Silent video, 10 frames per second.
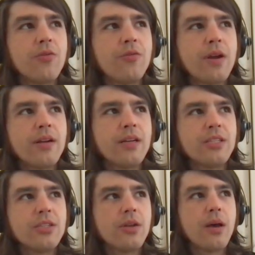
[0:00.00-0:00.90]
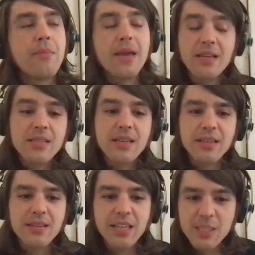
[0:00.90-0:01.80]
very
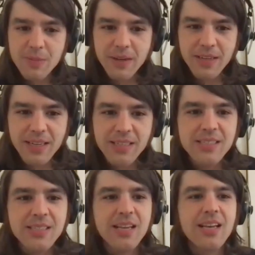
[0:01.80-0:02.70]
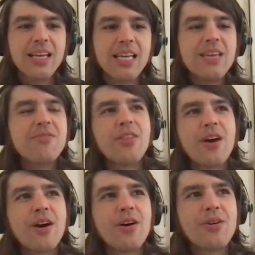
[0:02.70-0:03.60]
amazing experience, even
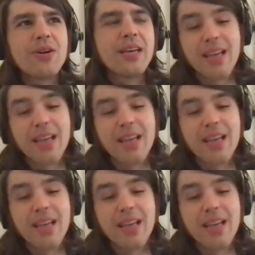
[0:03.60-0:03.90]
though